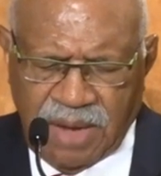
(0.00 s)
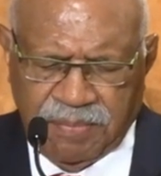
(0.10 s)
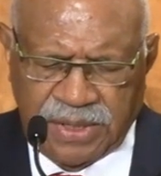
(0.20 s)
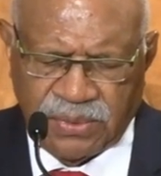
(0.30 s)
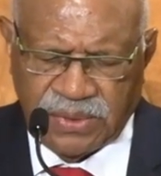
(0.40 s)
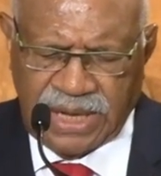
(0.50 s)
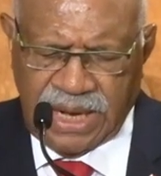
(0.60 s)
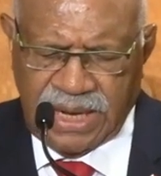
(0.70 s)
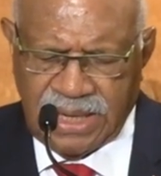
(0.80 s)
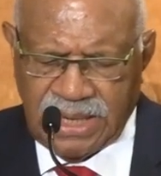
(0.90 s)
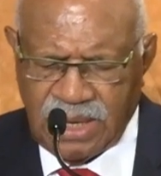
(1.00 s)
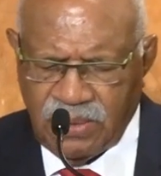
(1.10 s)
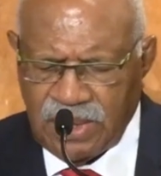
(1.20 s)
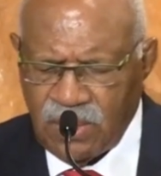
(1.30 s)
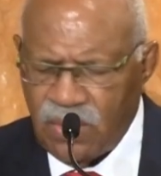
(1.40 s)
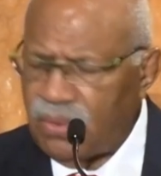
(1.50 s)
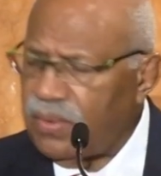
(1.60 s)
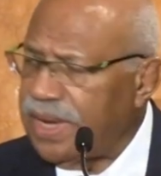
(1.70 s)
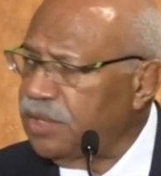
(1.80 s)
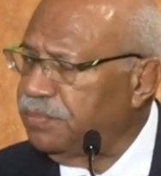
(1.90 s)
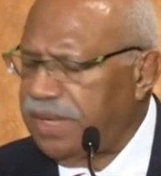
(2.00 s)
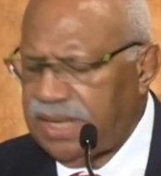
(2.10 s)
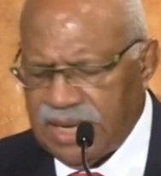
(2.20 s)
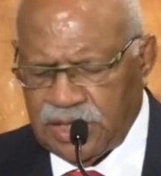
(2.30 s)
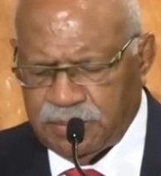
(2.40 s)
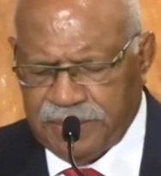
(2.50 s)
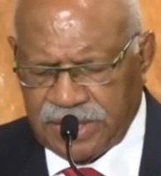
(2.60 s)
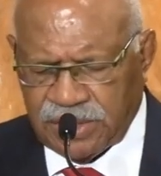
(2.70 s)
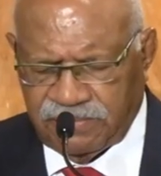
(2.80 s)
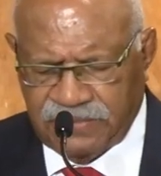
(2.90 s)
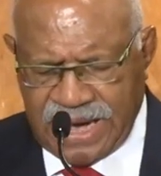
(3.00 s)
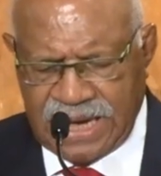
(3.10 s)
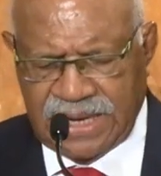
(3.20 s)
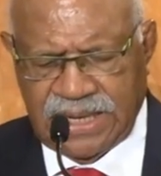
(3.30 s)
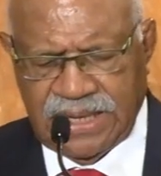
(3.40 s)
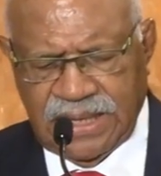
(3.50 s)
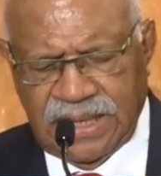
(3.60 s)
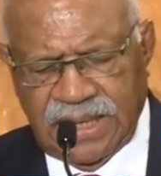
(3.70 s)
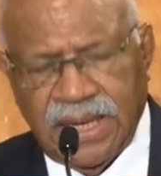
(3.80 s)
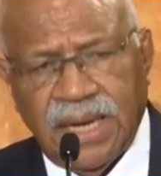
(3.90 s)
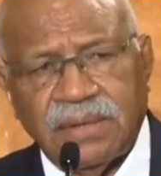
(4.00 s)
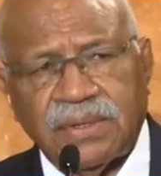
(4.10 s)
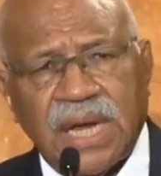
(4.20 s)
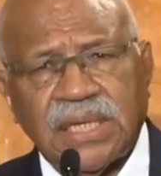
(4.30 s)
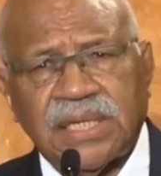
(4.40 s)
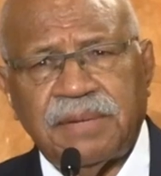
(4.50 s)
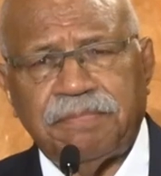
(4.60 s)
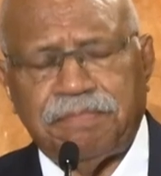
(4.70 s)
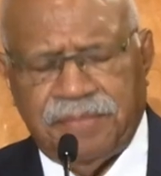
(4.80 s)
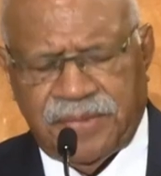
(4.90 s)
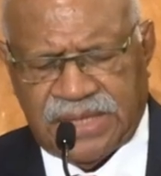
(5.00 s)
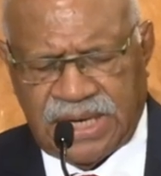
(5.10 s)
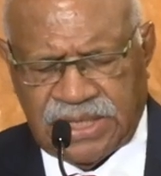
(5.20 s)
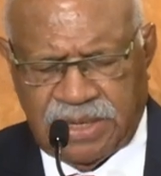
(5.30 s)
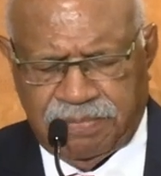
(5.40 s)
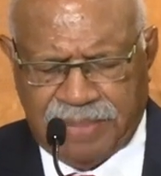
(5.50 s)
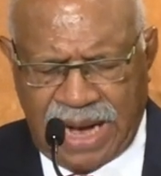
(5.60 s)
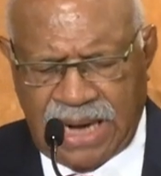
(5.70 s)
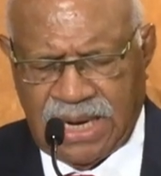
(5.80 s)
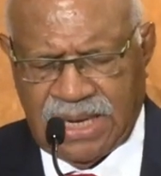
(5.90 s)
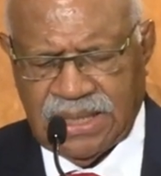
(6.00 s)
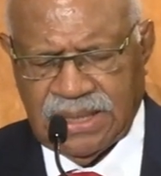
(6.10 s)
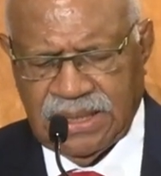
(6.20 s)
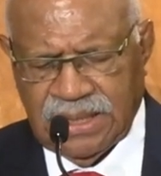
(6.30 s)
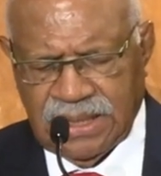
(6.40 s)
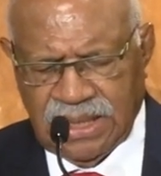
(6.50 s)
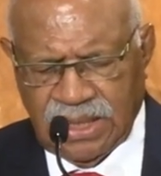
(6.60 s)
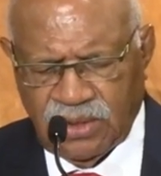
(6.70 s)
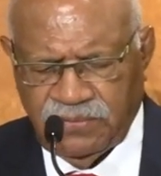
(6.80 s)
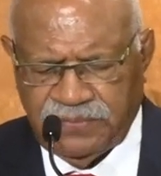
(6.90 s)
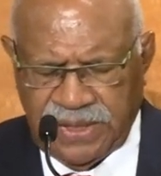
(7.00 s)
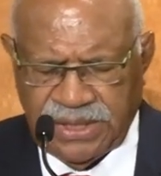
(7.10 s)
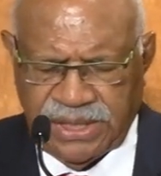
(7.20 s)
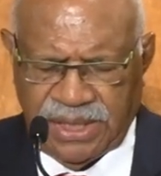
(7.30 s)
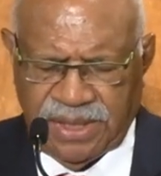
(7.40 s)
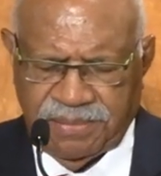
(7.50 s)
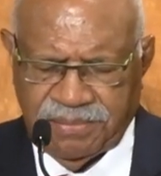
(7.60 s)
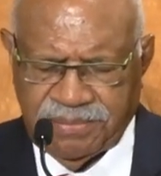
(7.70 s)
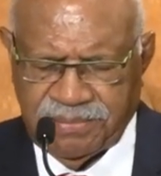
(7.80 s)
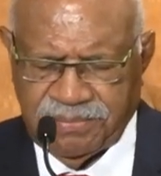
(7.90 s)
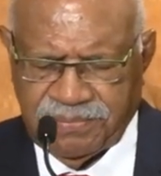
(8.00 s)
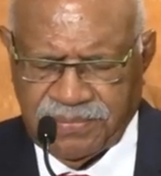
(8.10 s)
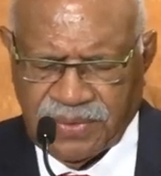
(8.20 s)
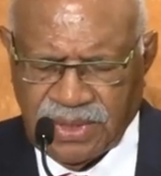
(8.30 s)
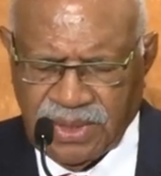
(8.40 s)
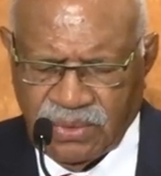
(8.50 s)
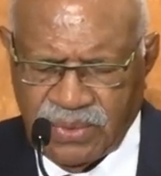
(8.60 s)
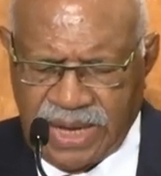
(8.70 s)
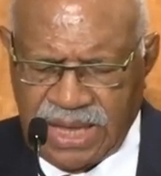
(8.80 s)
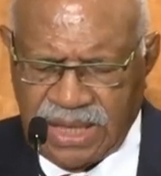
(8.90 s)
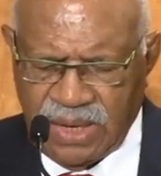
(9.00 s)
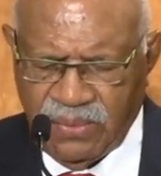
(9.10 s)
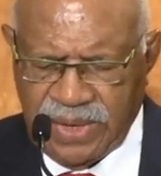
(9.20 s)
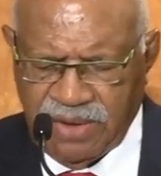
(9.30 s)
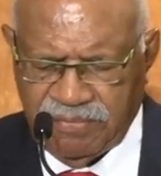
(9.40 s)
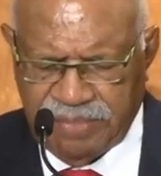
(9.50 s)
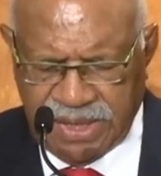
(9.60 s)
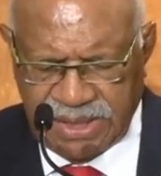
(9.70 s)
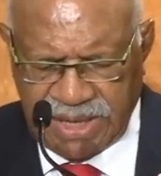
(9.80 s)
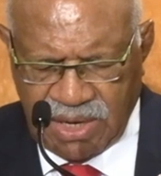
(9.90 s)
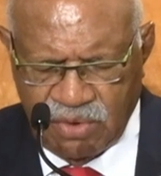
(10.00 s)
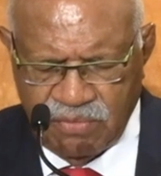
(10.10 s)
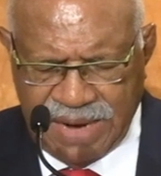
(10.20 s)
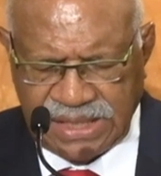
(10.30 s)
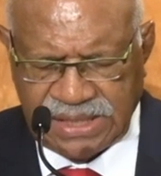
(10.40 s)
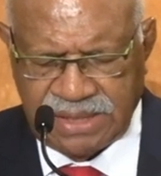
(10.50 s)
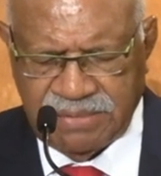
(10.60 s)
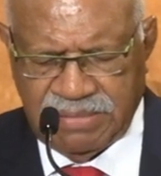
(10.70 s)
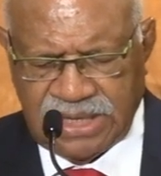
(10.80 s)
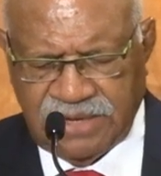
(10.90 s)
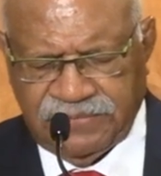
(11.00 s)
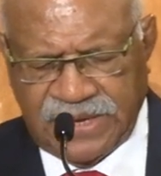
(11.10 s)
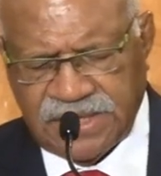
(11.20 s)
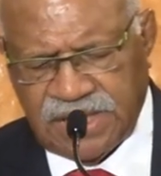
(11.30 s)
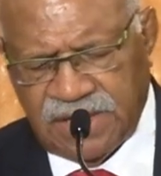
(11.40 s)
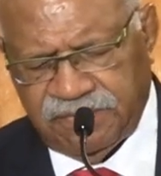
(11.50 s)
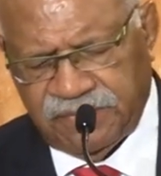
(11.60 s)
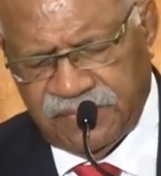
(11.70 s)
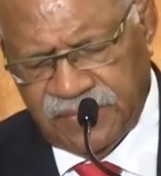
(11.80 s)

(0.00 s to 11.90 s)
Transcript: I'm pleased to say India will always be a special friend and trusted partner to Fiji. Together, we have built a robust, multifaceted